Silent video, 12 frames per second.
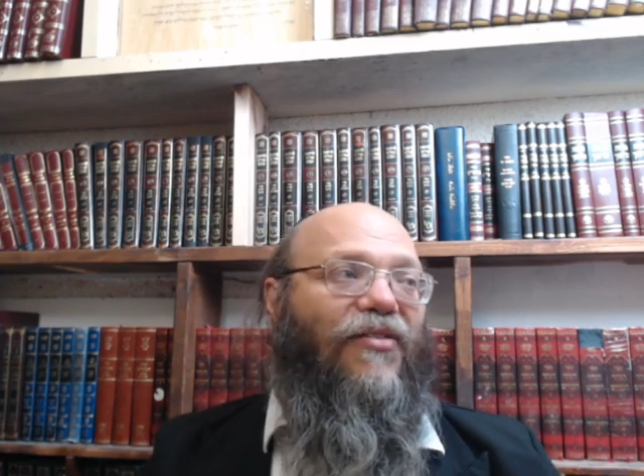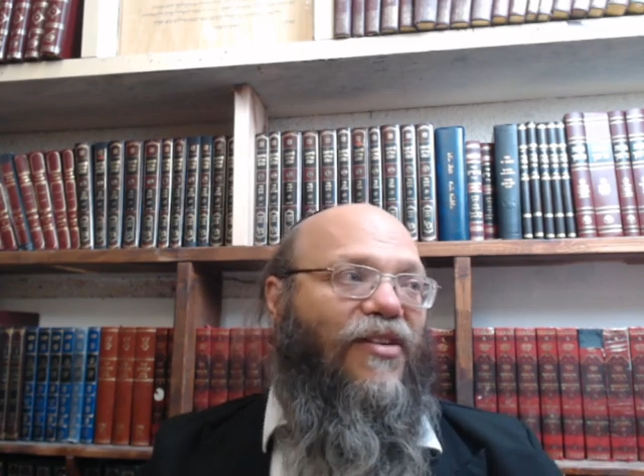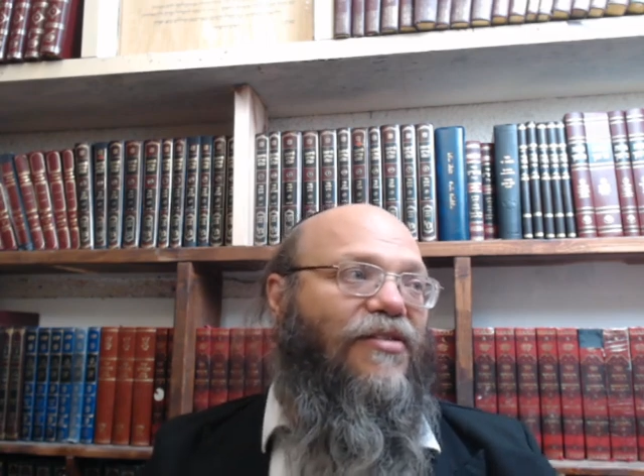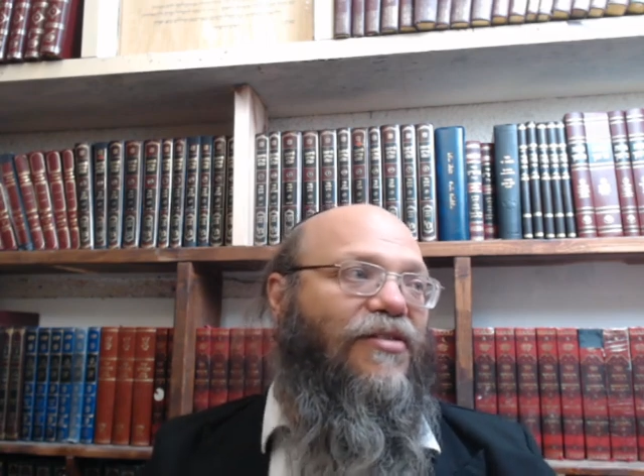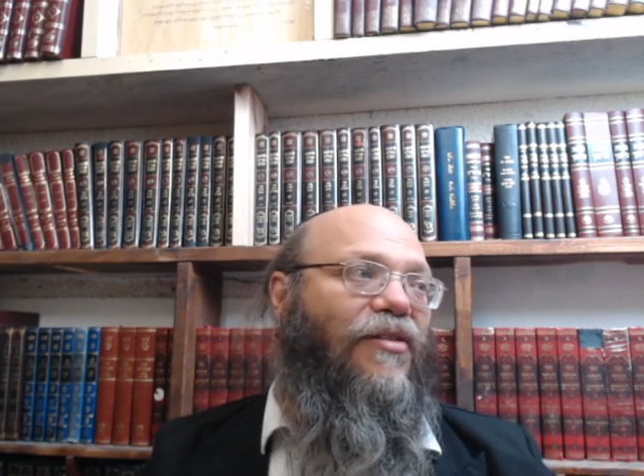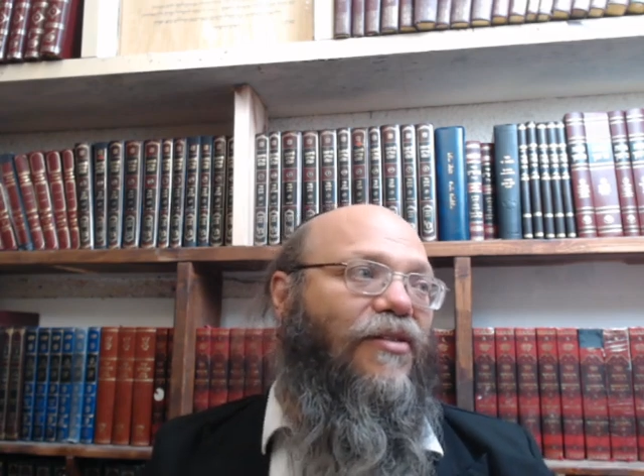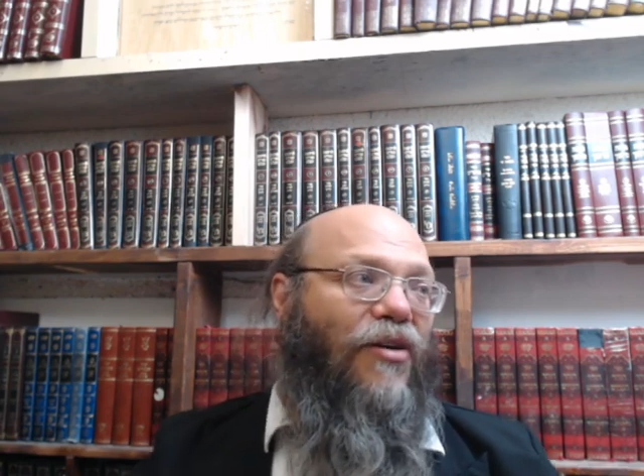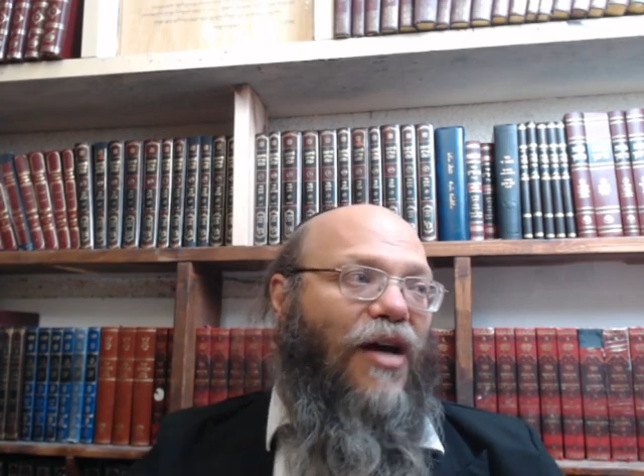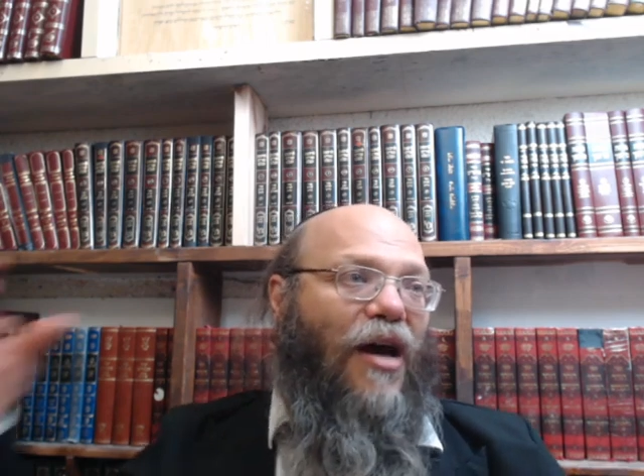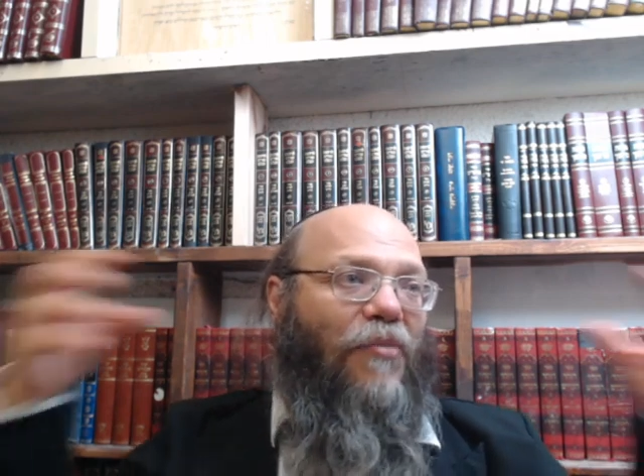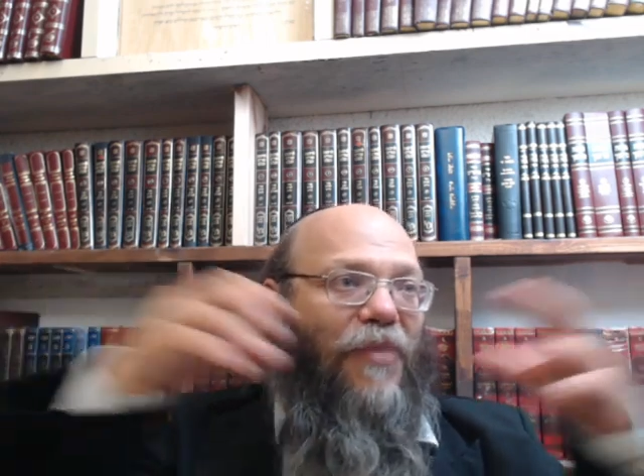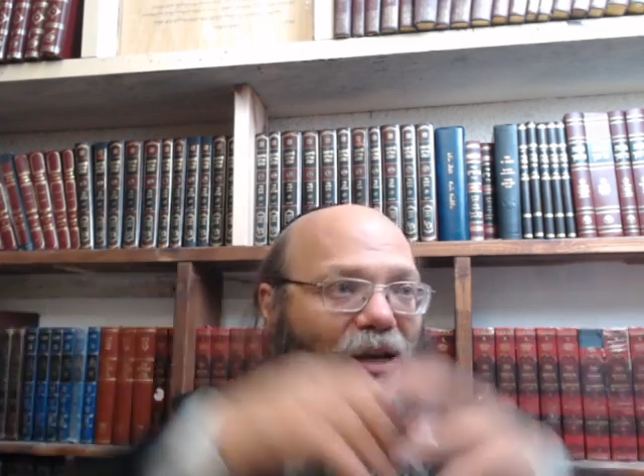vessel
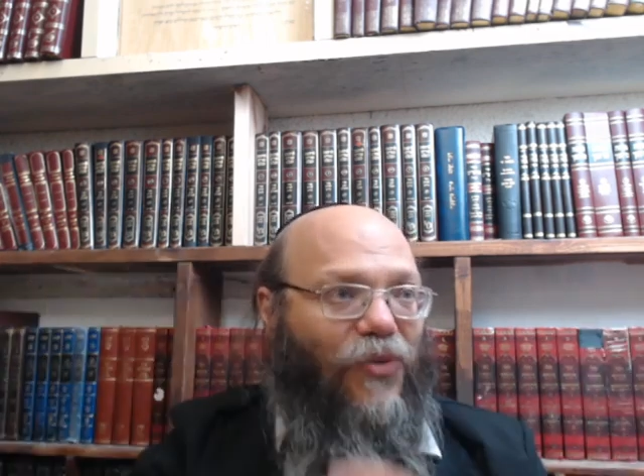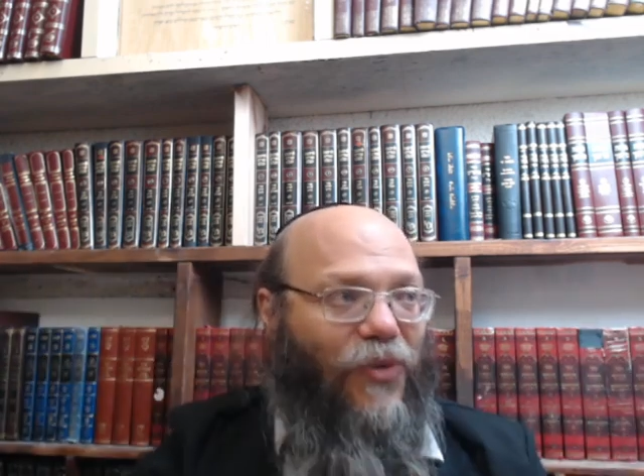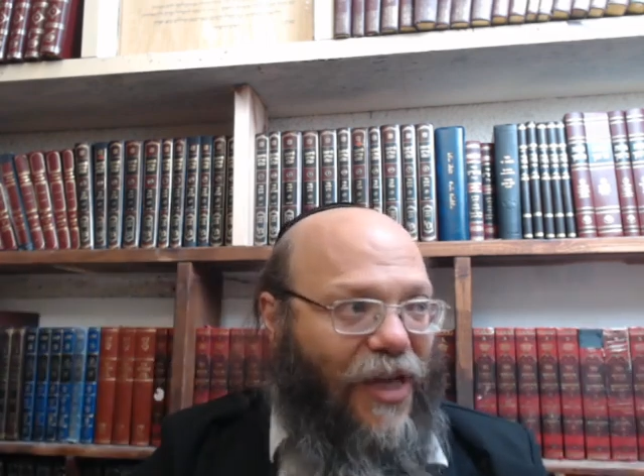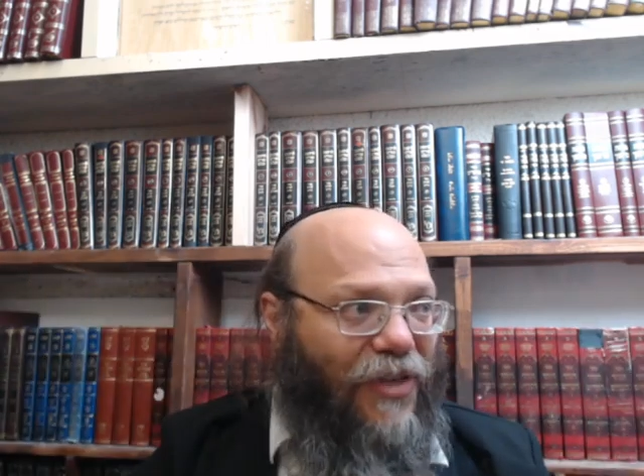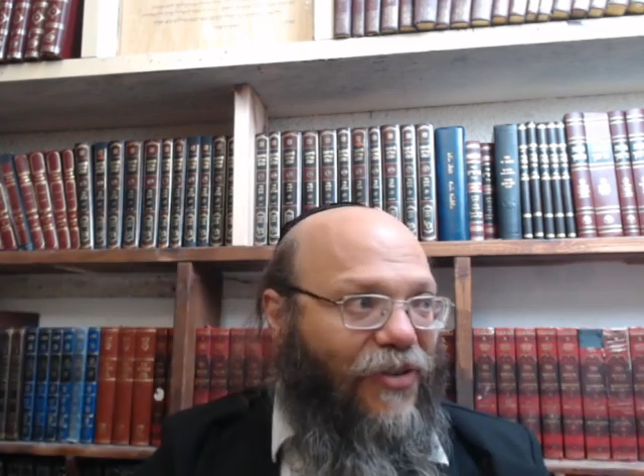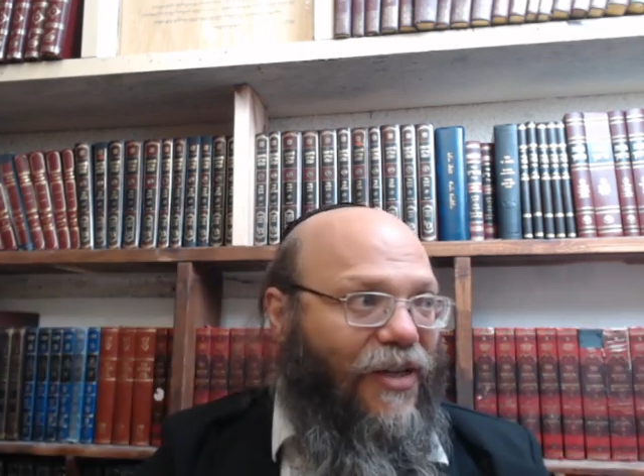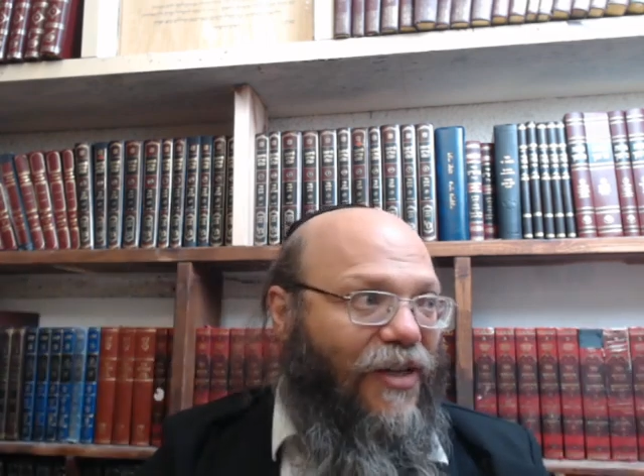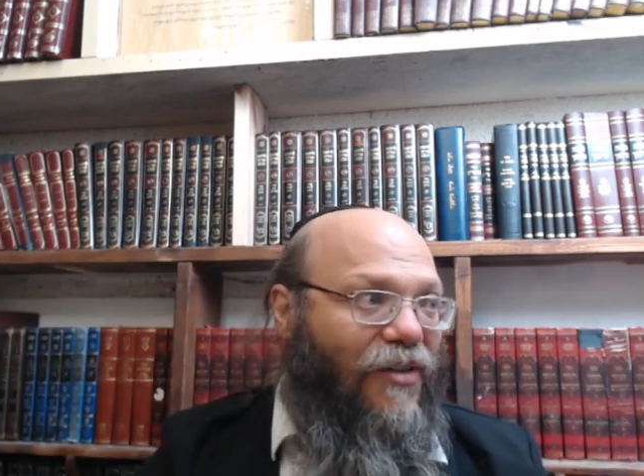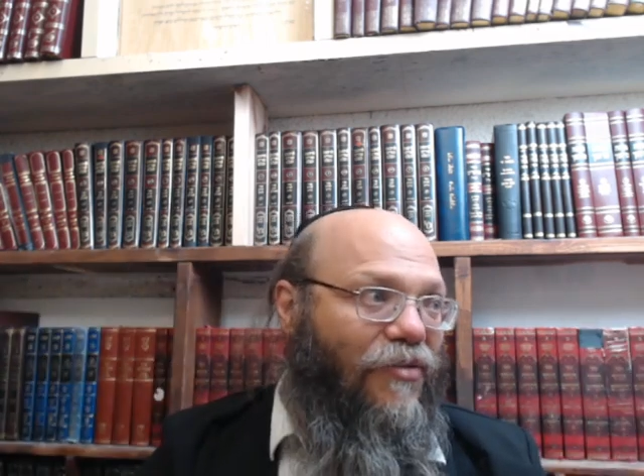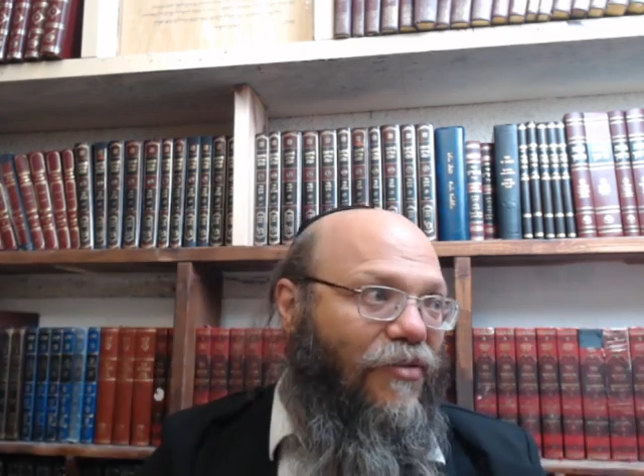come back together again.